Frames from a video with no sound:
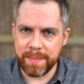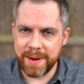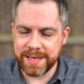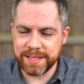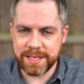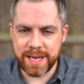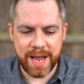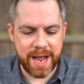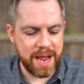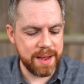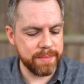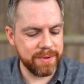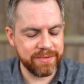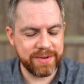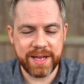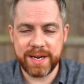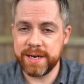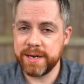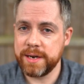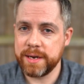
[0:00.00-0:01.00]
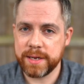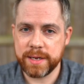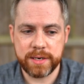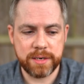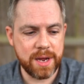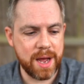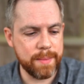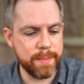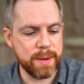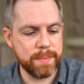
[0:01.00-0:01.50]
my time of getting into
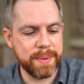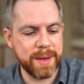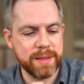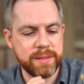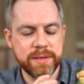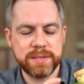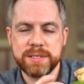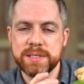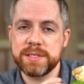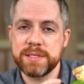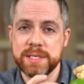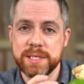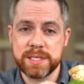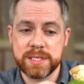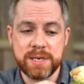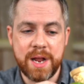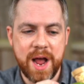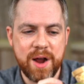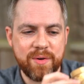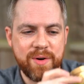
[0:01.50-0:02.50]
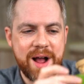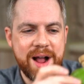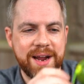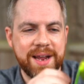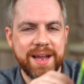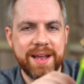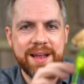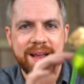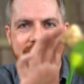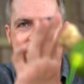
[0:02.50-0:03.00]
Kendama, but this is the Snot
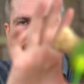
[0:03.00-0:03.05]
Rocket.